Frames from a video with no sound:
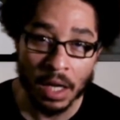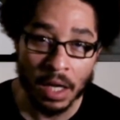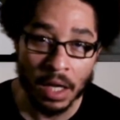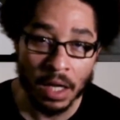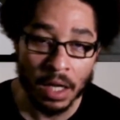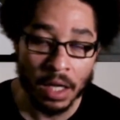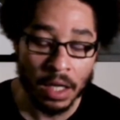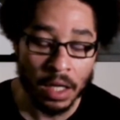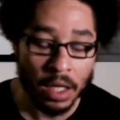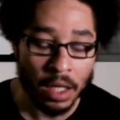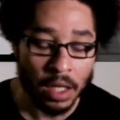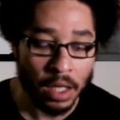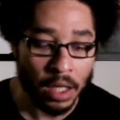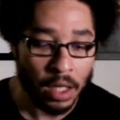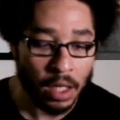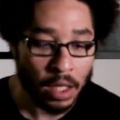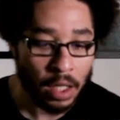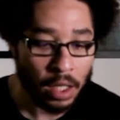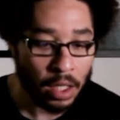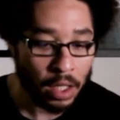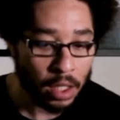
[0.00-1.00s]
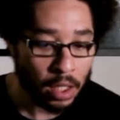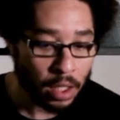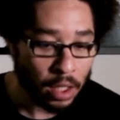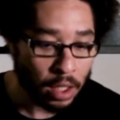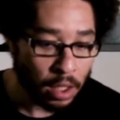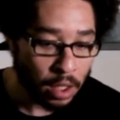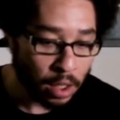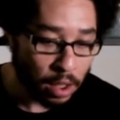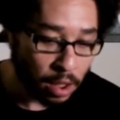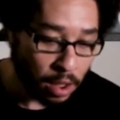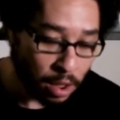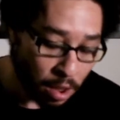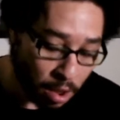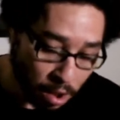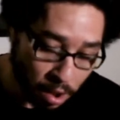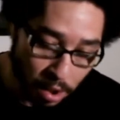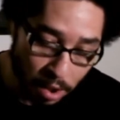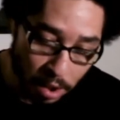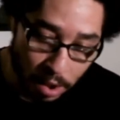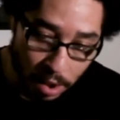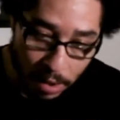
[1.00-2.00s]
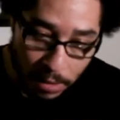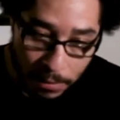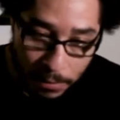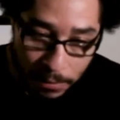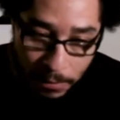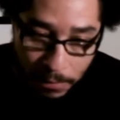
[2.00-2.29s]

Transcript: No one is speaking in this clip.